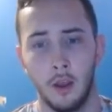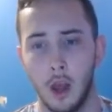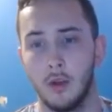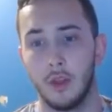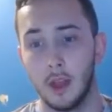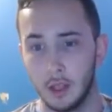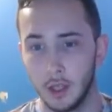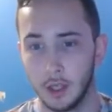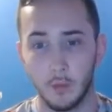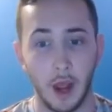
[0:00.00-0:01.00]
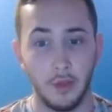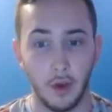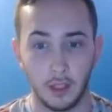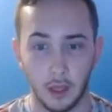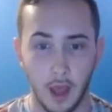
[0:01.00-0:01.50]
that's just my
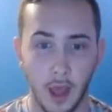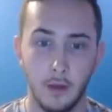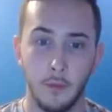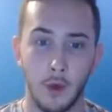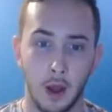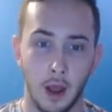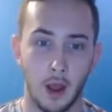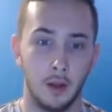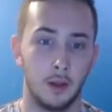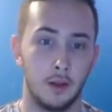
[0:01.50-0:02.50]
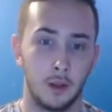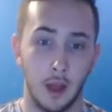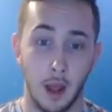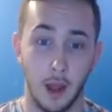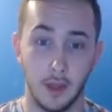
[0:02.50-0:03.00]
thoughts on that. But
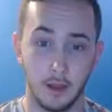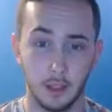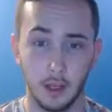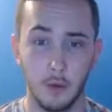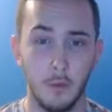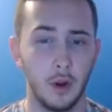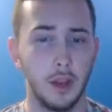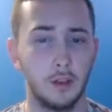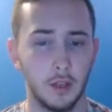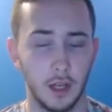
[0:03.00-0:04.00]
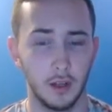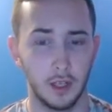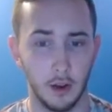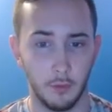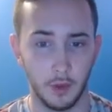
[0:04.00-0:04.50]
I think this is going to be pretty interesting to see how
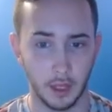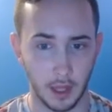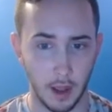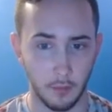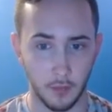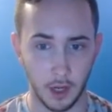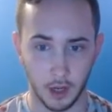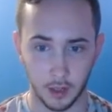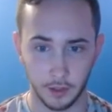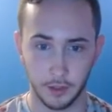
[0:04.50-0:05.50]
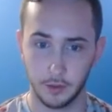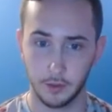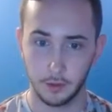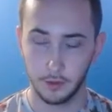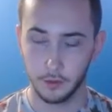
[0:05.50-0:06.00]
it plays out because,
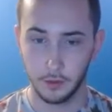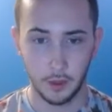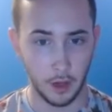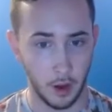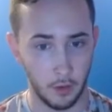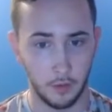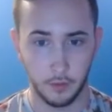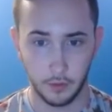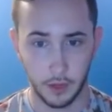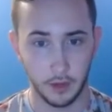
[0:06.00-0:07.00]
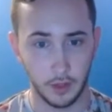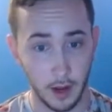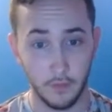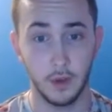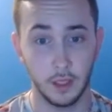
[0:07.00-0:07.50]
there's
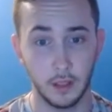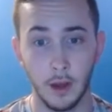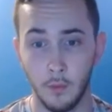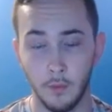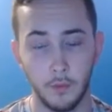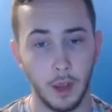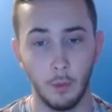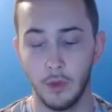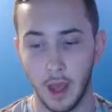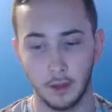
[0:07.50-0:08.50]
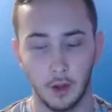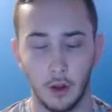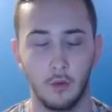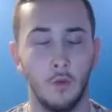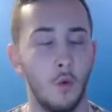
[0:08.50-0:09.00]
definitely some people that talk
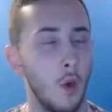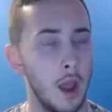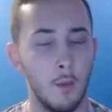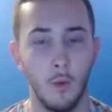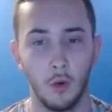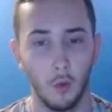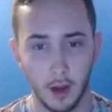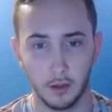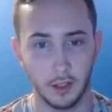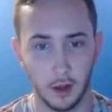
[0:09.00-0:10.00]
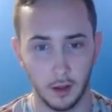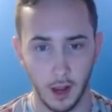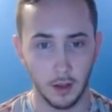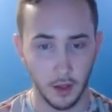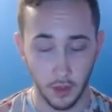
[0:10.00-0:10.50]
way more reckless
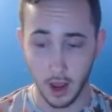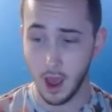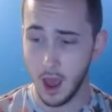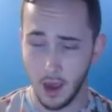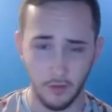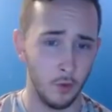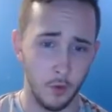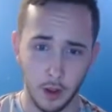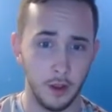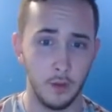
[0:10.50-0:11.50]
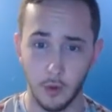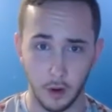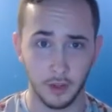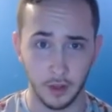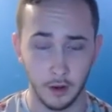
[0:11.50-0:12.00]
online than they ever will in
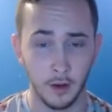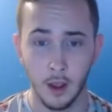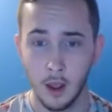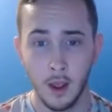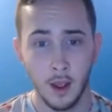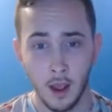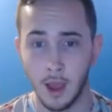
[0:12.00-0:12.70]
person. And